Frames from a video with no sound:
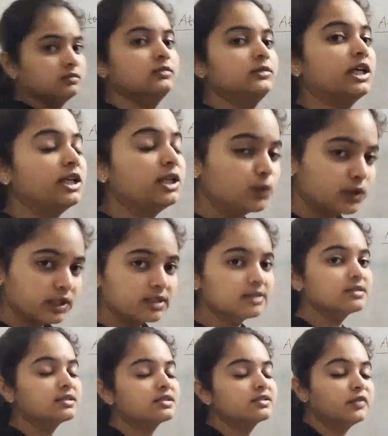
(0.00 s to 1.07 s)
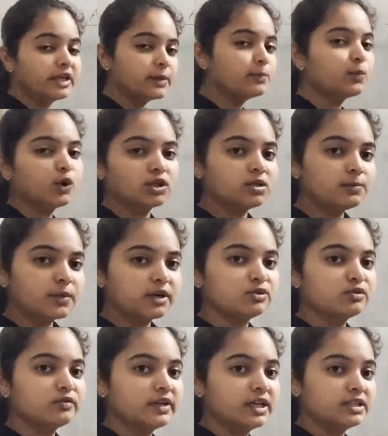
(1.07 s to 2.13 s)
The nucleus is a very important part
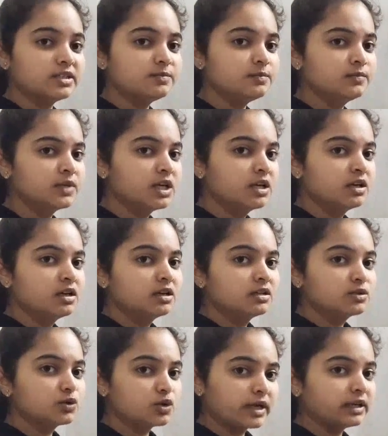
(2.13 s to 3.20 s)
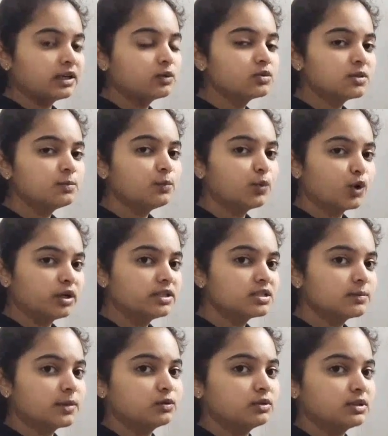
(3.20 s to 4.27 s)
of an atom. So write down some points
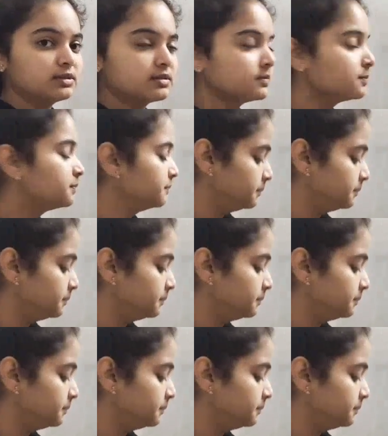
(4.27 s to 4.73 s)
about this.